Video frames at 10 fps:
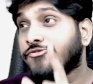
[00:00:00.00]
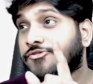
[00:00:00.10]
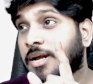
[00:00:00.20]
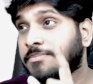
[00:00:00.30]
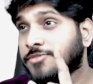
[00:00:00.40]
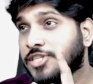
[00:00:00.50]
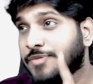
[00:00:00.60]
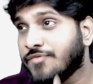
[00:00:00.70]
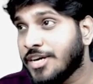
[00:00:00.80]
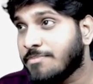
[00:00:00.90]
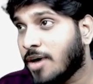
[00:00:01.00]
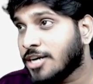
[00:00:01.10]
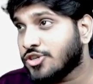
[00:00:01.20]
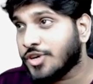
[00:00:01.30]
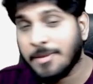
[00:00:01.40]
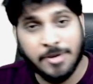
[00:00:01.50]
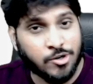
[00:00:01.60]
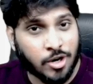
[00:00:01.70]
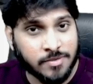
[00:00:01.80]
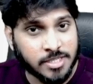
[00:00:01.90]
From somewhere March or April
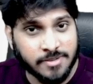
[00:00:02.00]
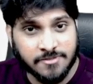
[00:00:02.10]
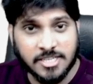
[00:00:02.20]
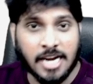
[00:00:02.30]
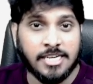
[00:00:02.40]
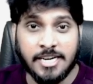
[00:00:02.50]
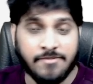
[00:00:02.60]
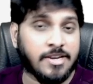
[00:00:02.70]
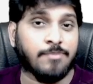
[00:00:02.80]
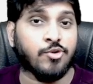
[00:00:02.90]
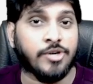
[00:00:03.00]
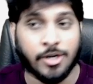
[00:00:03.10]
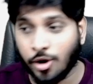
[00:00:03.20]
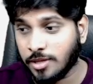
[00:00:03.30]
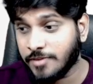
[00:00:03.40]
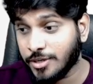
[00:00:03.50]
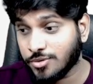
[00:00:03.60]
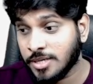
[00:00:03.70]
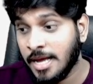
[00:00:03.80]
onwards, we have started and we uploaded all the videos.